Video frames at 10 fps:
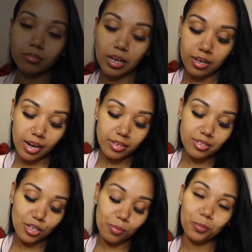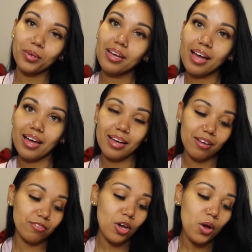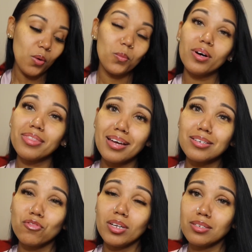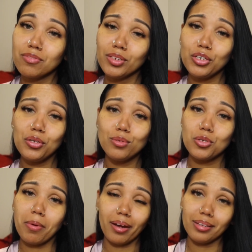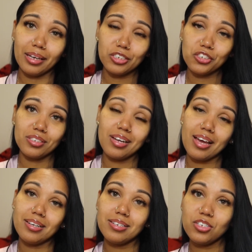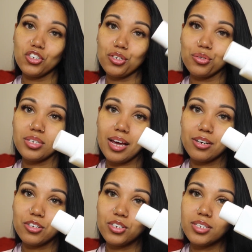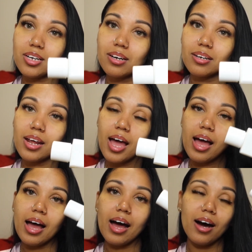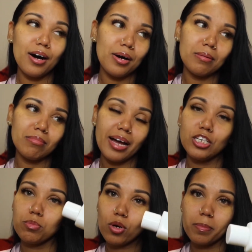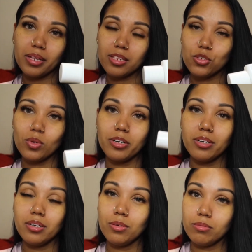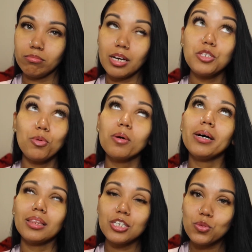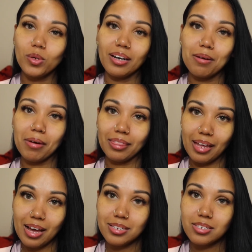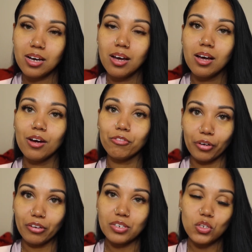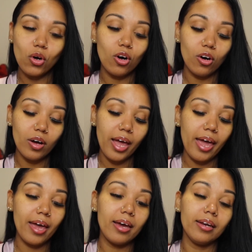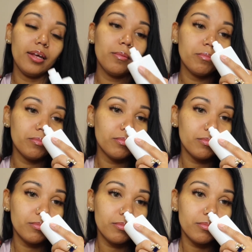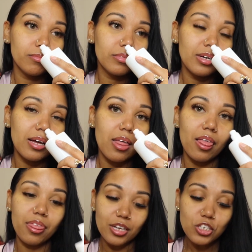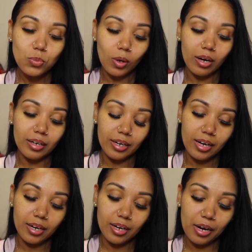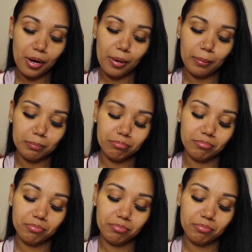Next up, we have one that is relatively new to my collection, and it is Jil Sander's Sun. I spoke about this one in my last fragrance haul, and this one, I